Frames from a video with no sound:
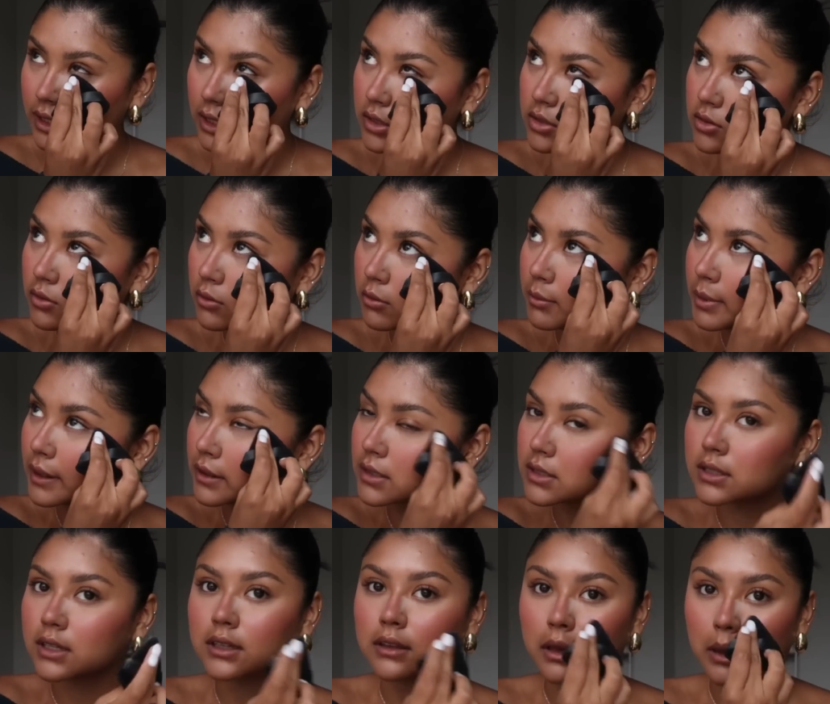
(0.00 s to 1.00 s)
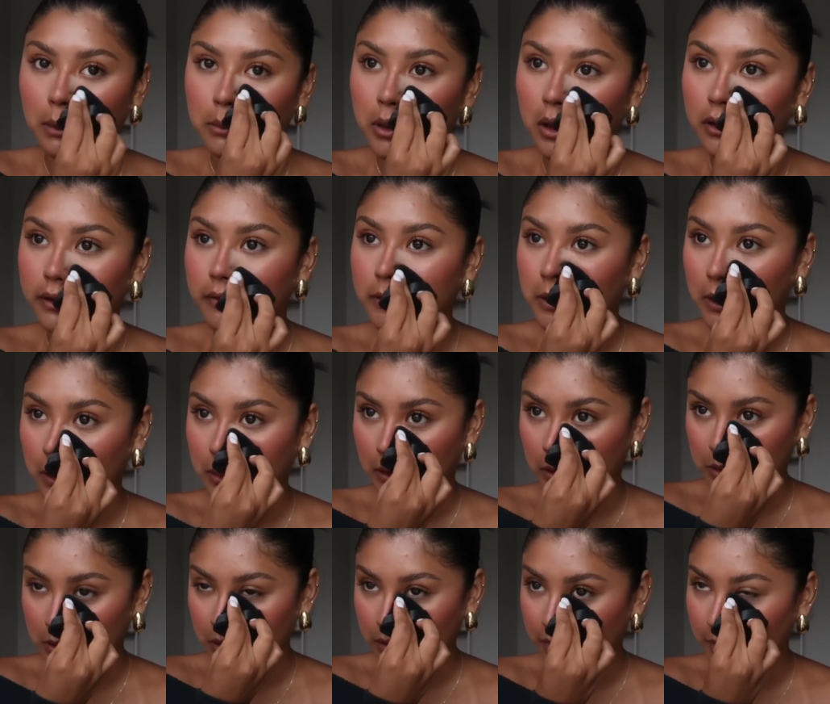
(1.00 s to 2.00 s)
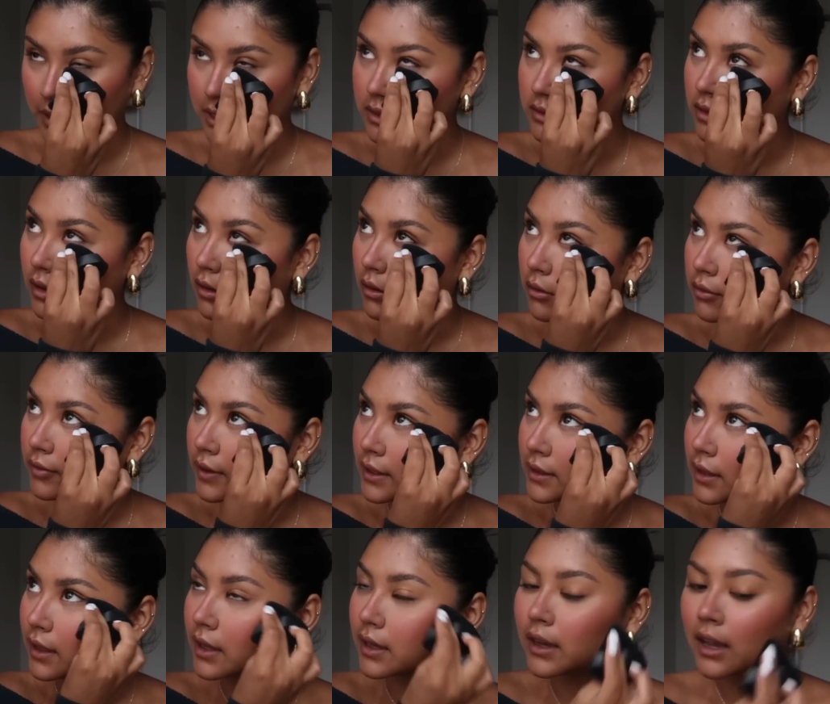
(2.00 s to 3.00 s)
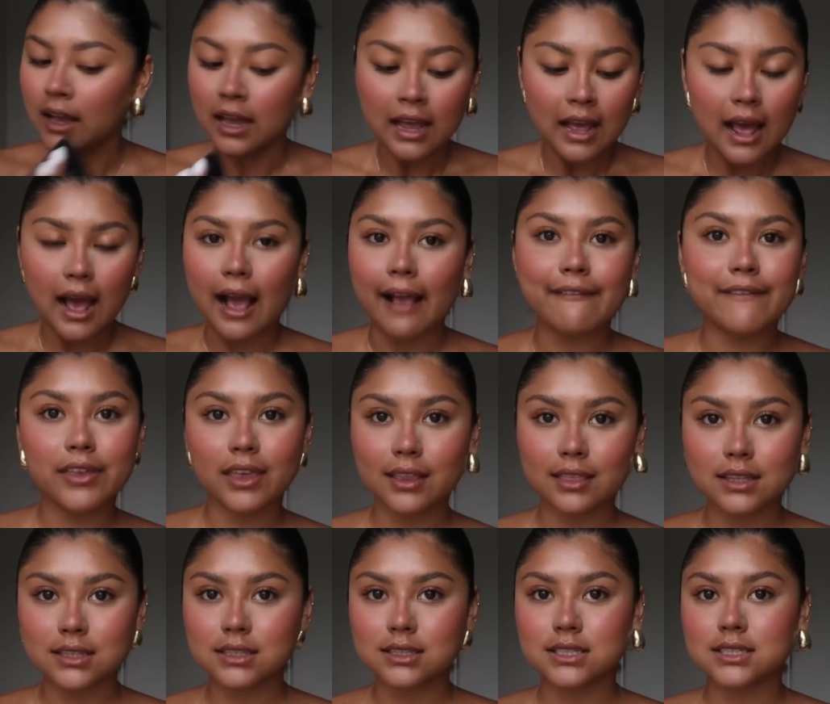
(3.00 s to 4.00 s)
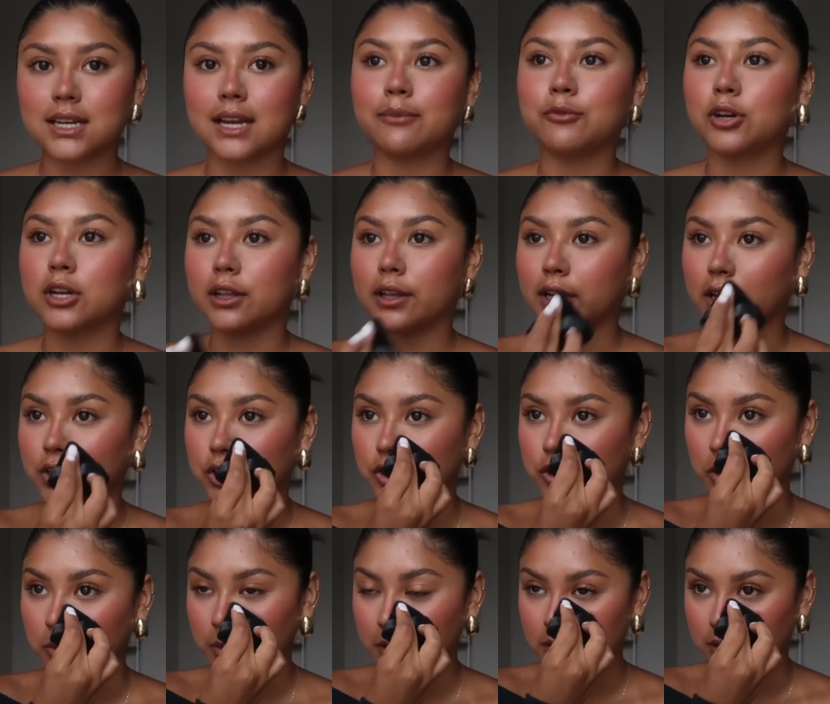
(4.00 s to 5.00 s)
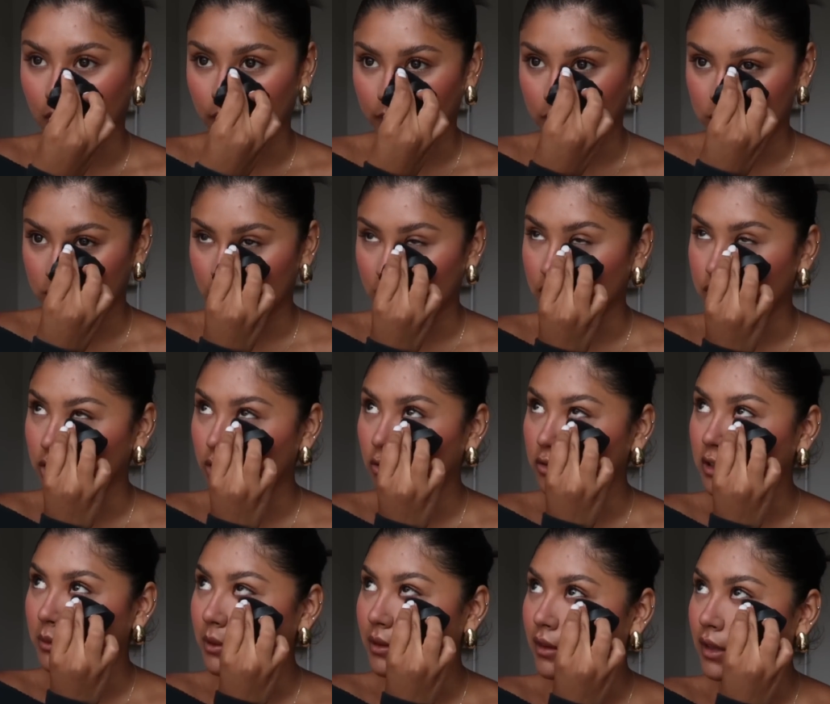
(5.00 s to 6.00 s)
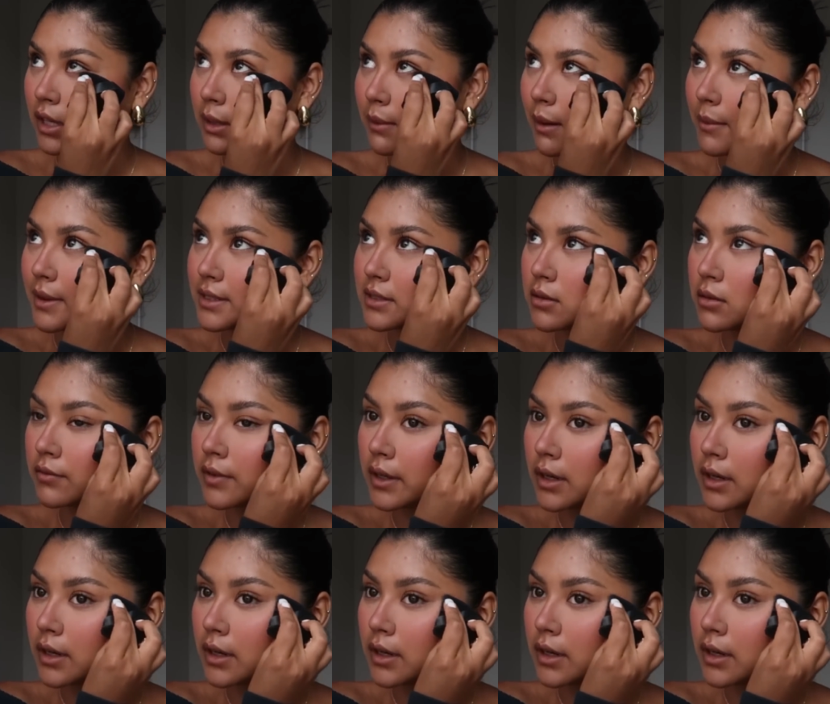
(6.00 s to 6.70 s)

that's so embarrassing. Like I'm not even like thinking of myself, and like I feel like this is a time where like I should be selfish and I should only be thinking about myself.